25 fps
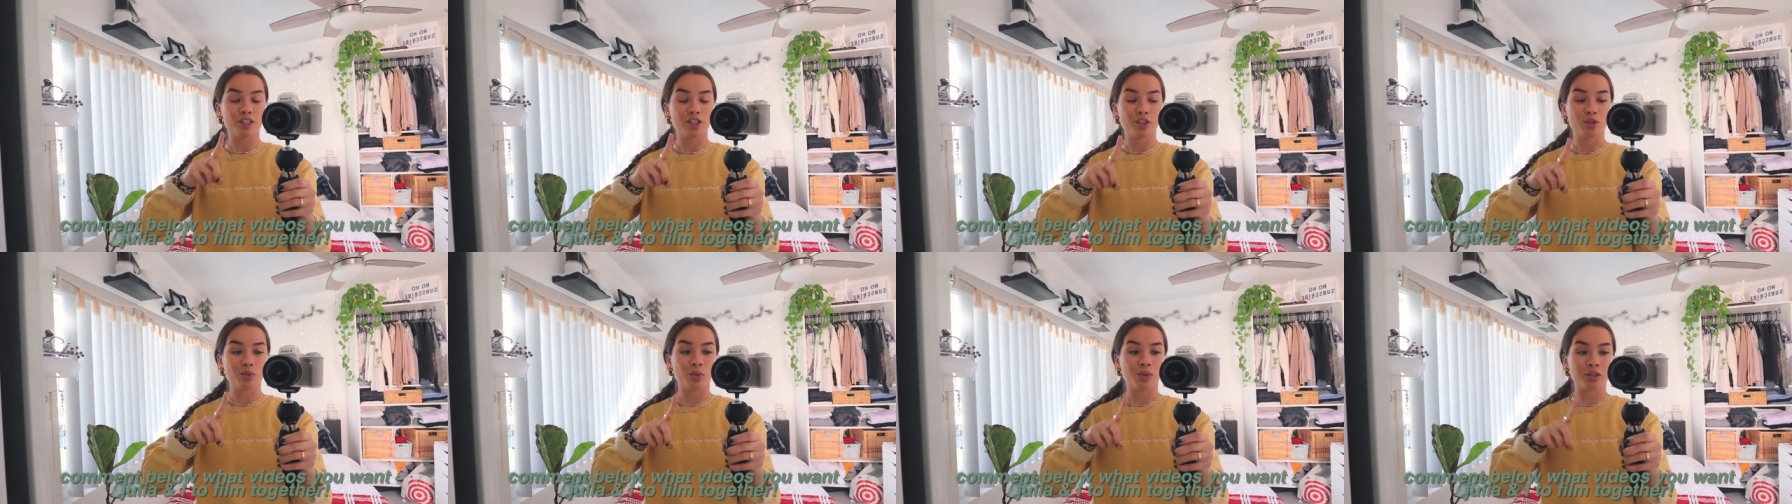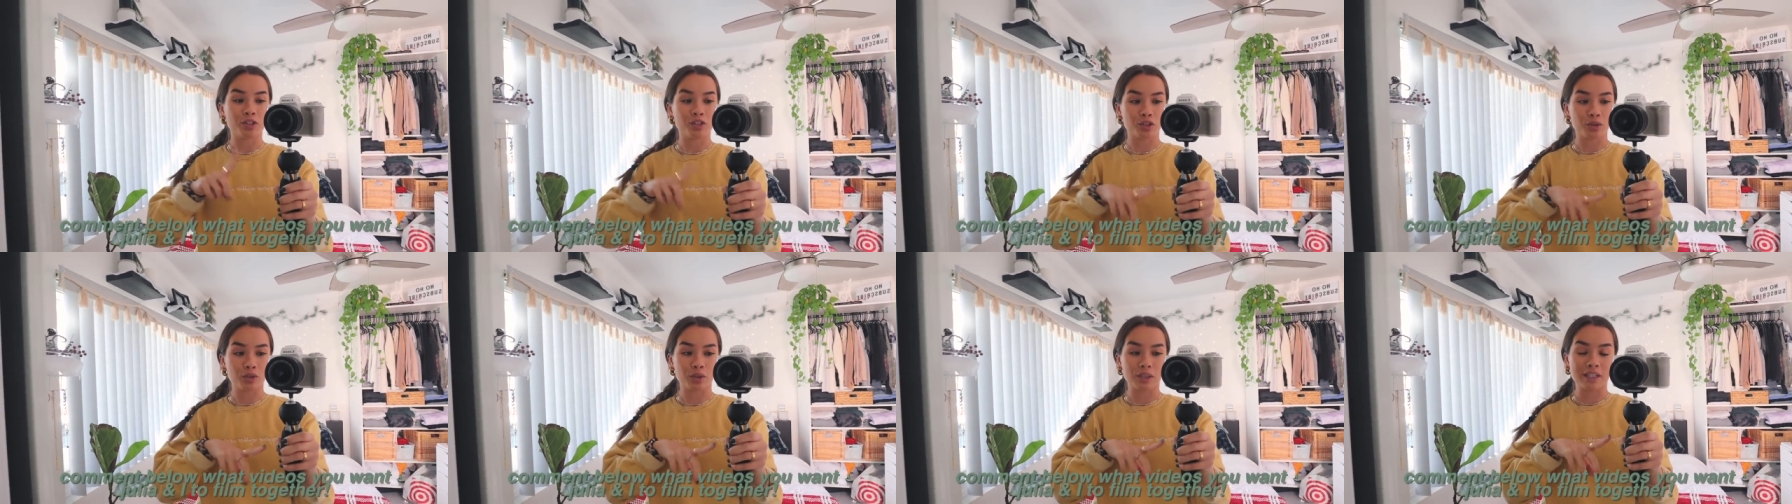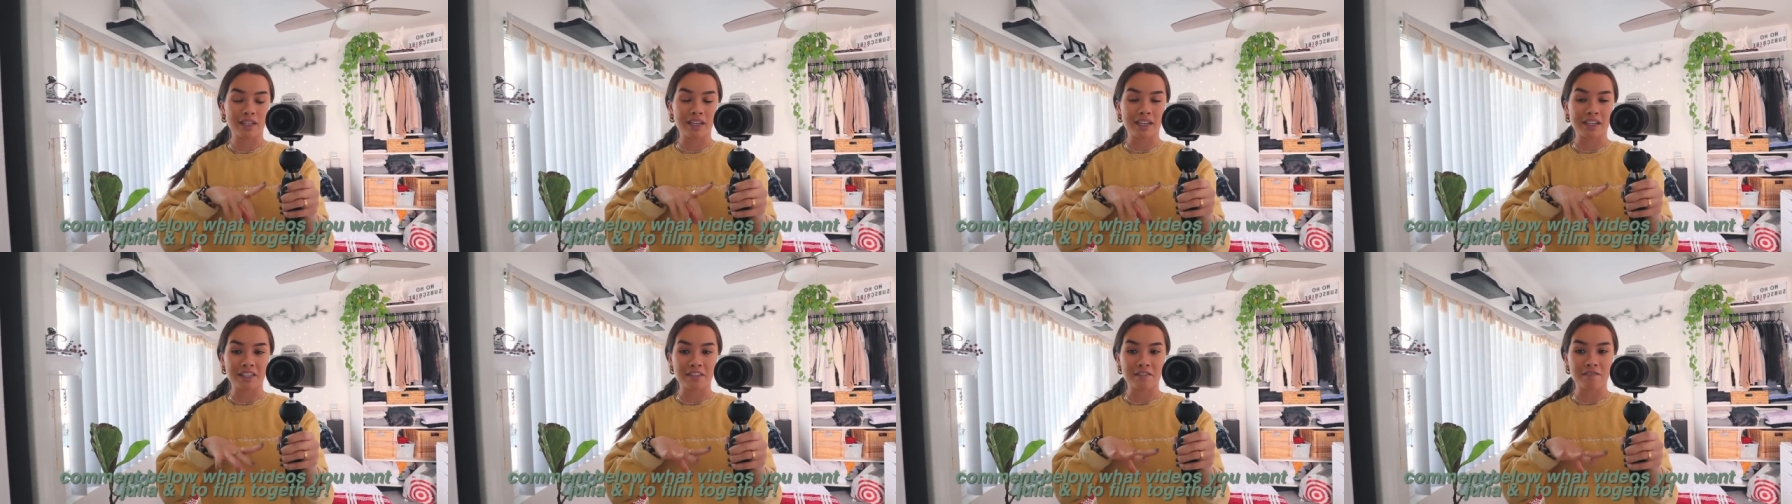you want Julie
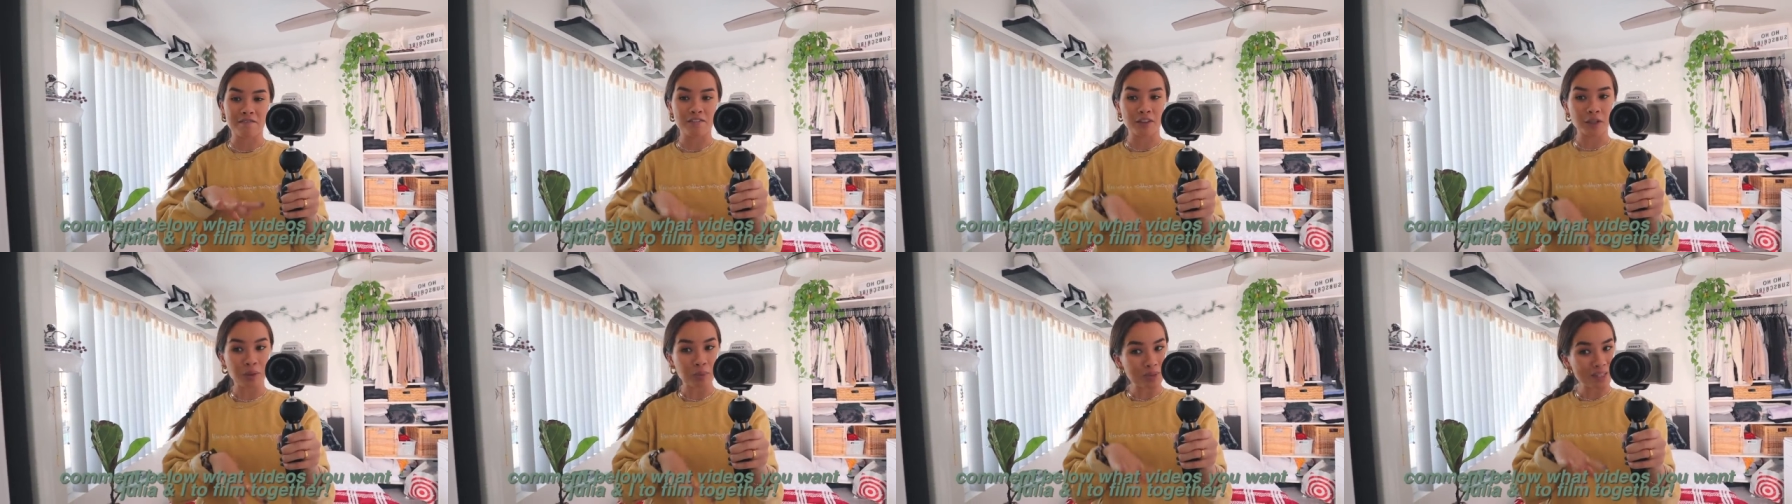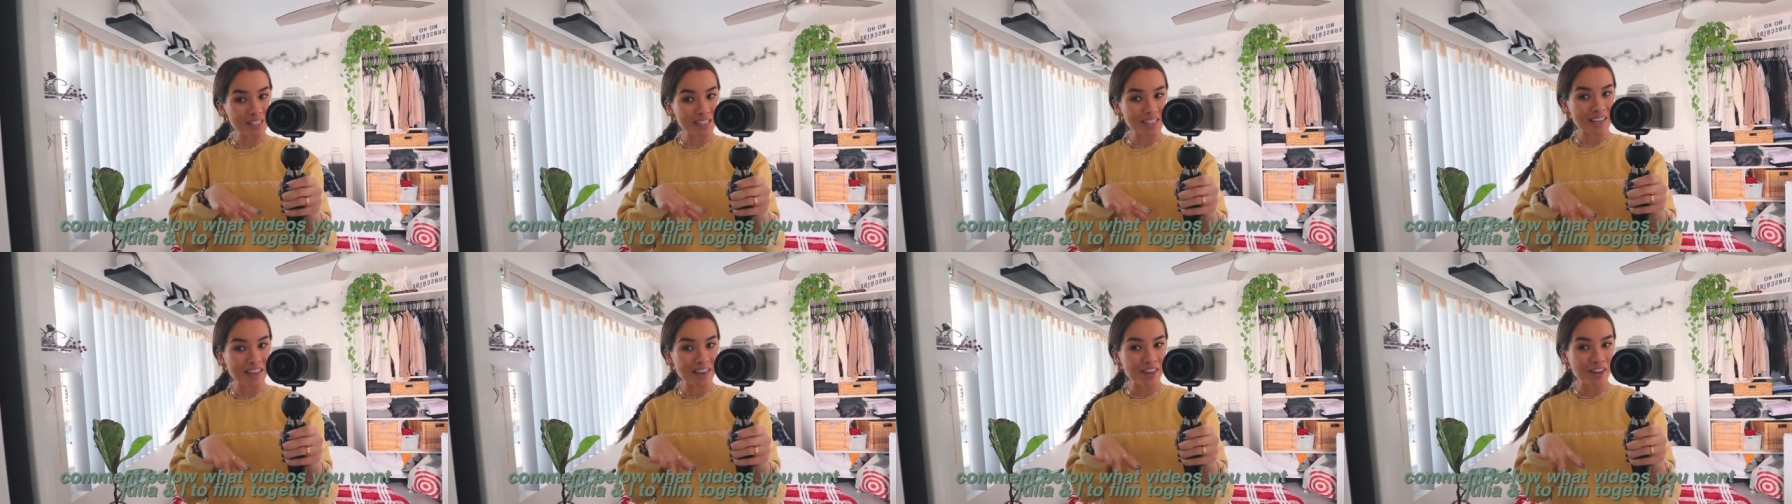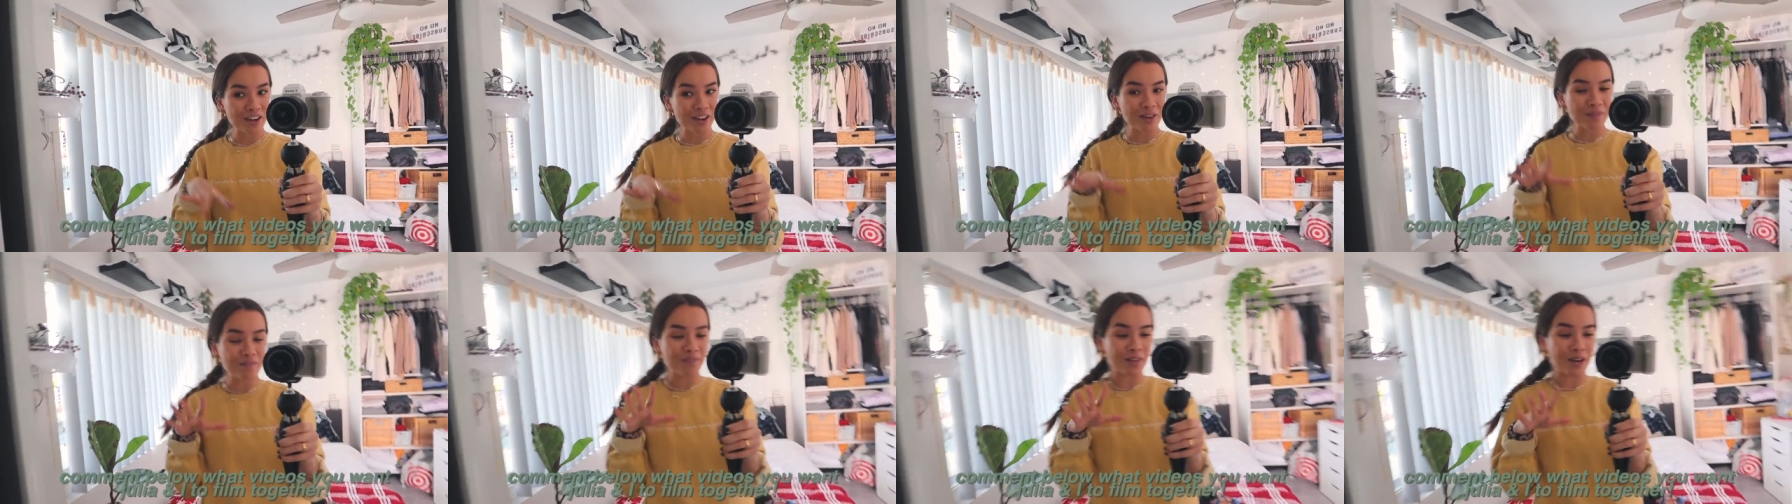and I to film
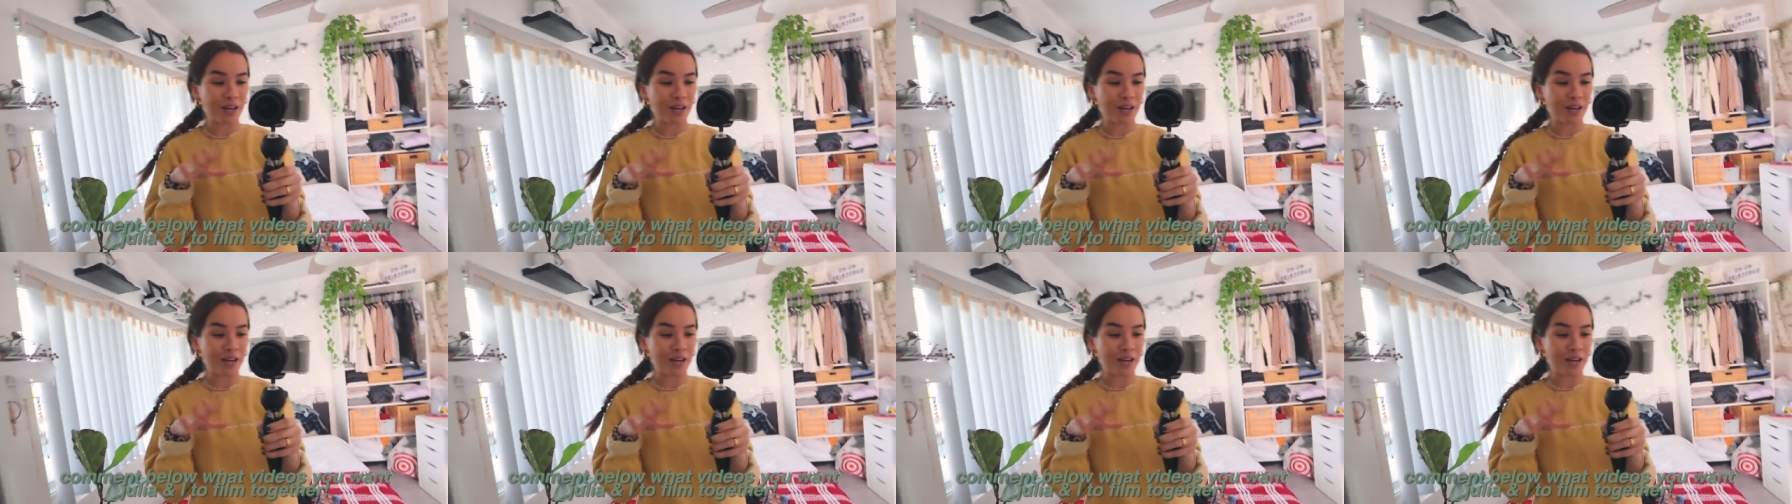together. I'm